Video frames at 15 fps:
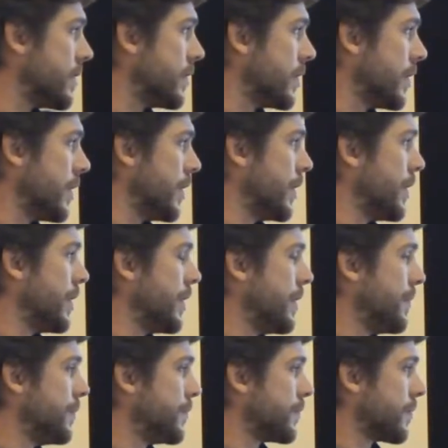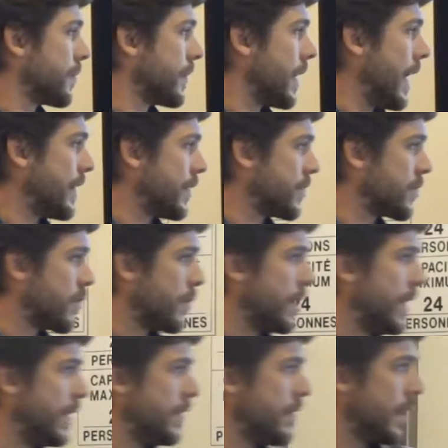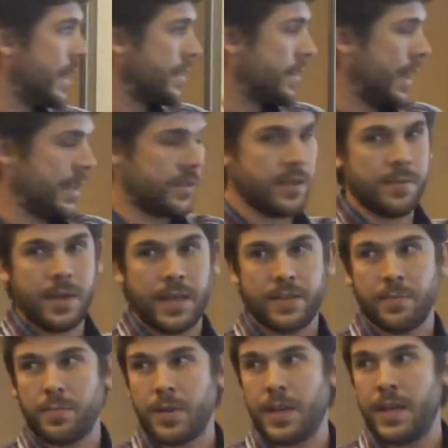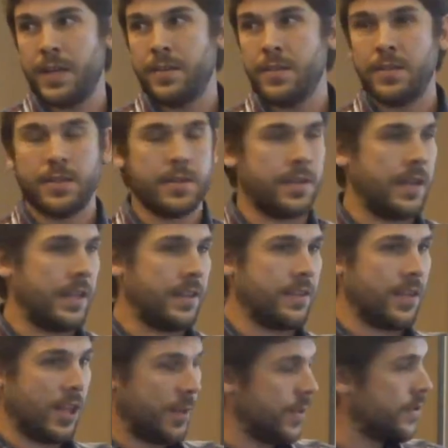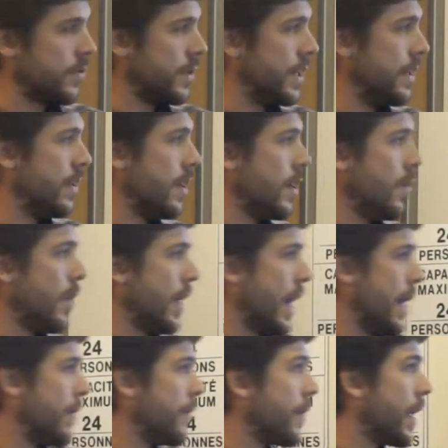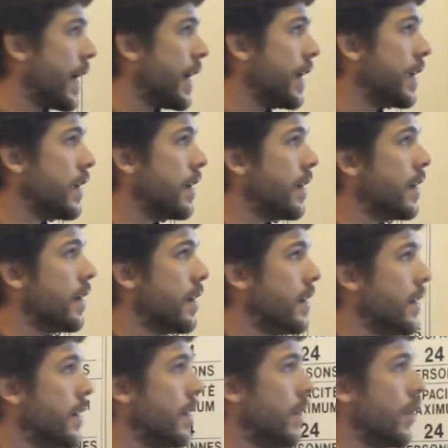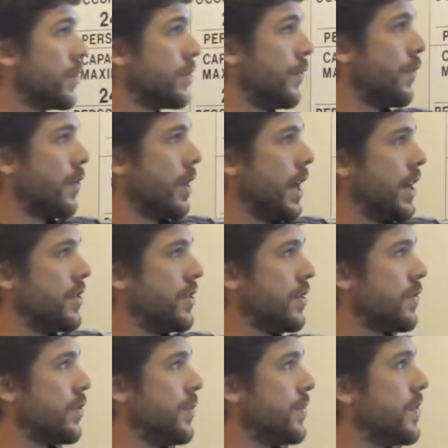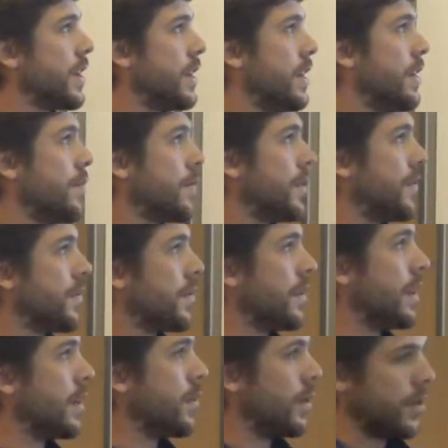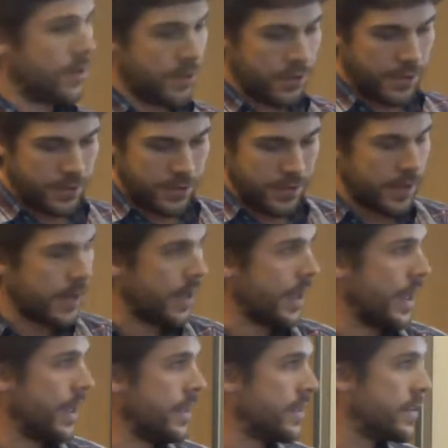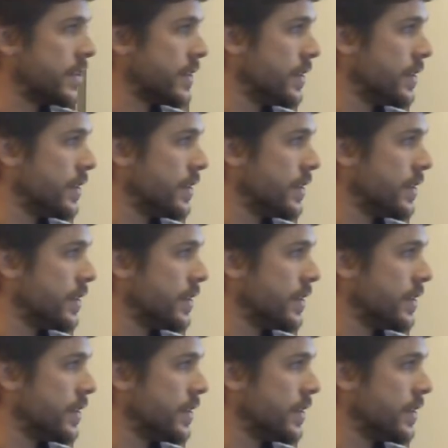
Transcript: the screen, at the plane telemetry while I'm flying. Also for larger groups like here, for instance, in Ecuador. And